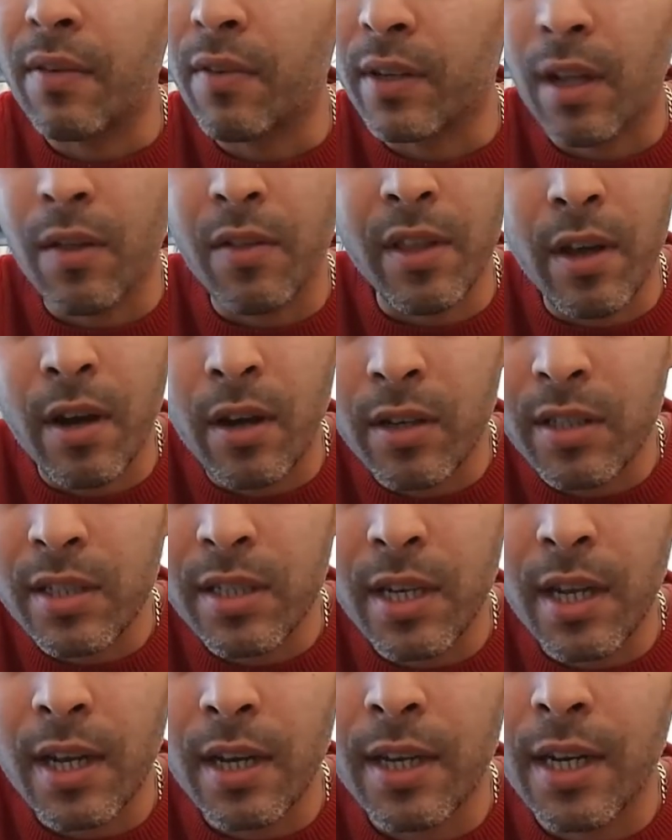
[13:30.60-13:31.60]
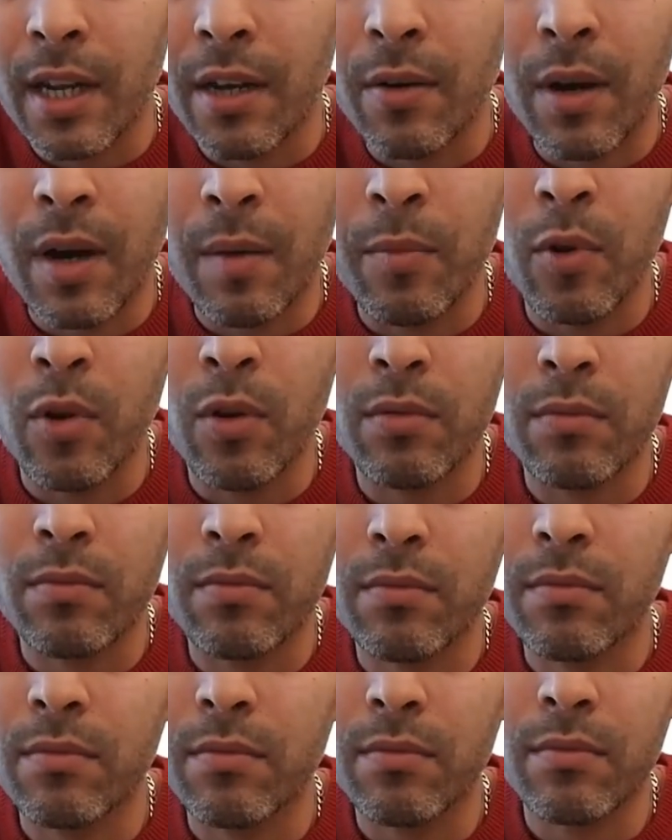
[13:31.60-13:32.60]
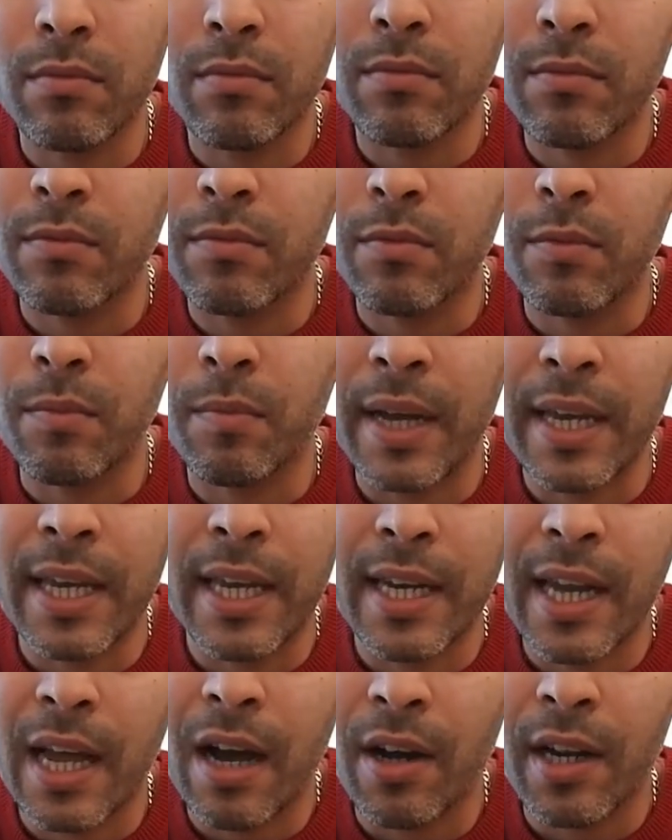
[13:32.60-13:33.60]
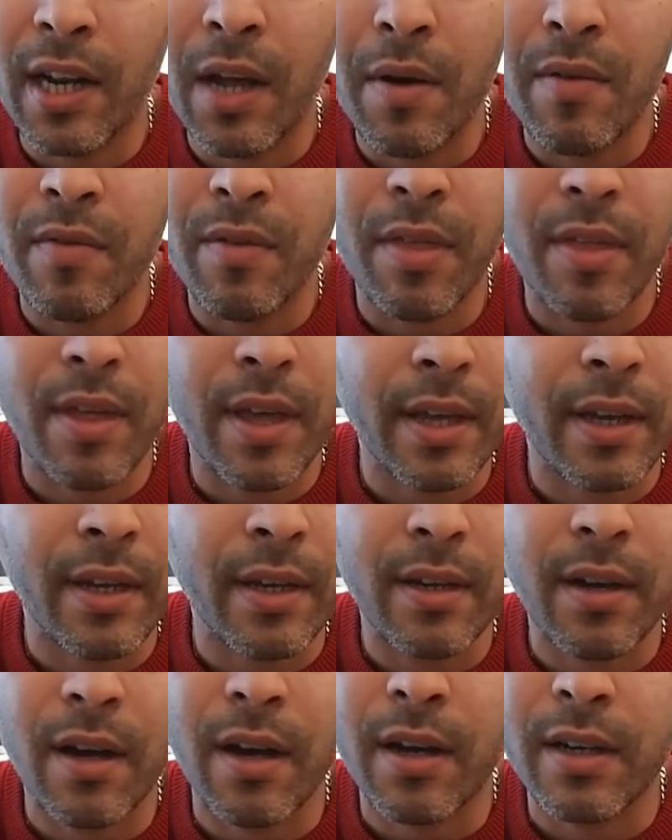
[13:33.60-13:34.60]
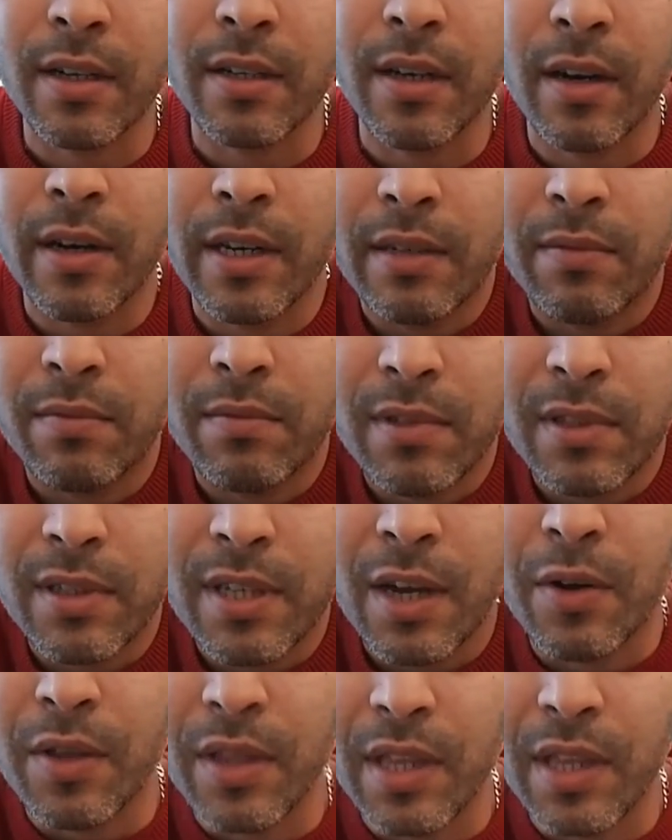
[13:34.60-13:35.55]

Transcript: I know the answer, you know, I'm not making out I know everything. I can only tell you the